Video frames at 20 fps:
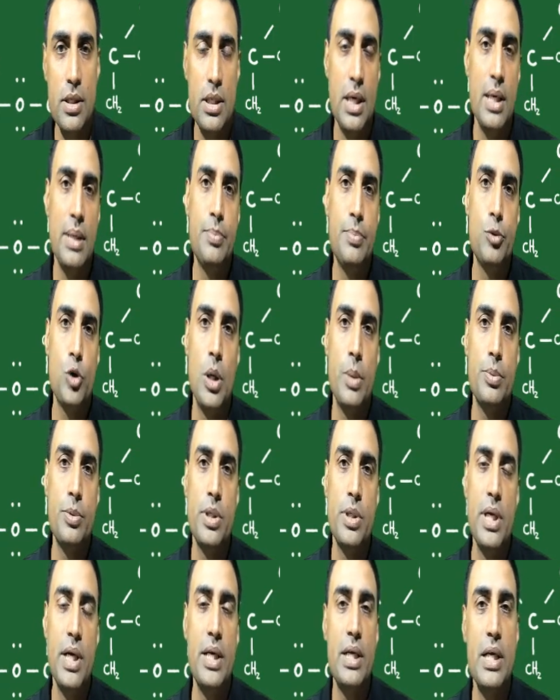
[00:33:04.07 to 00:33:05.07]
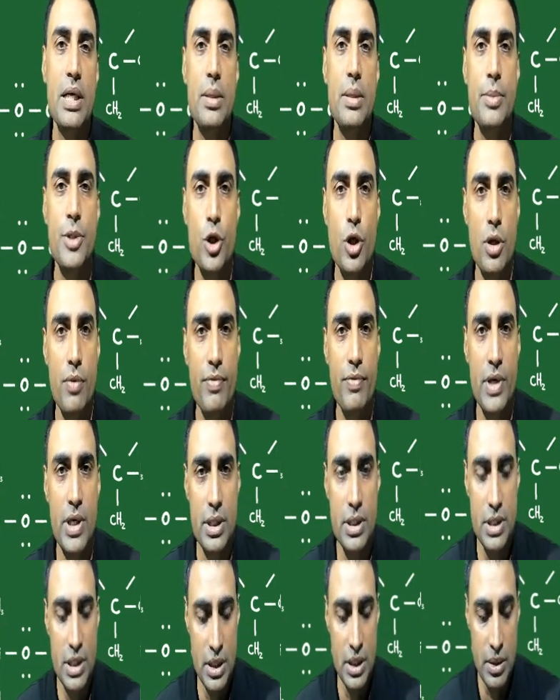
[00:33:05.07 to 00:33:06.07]
absorption and re-emission of
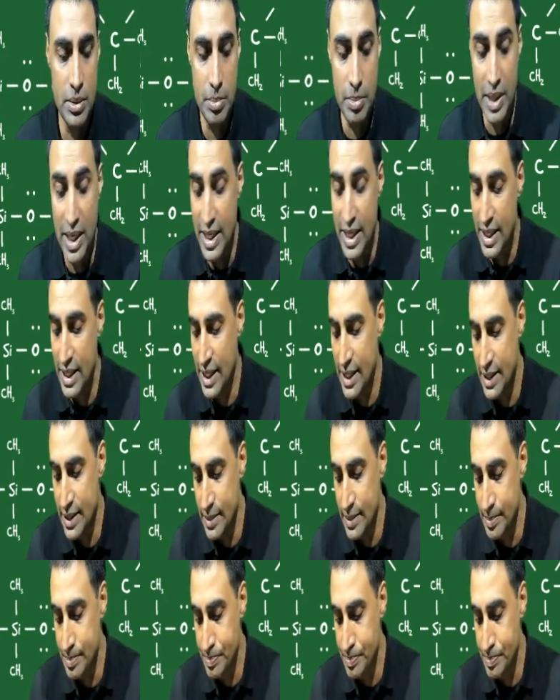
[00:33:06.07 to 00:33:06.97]
energy by an atom.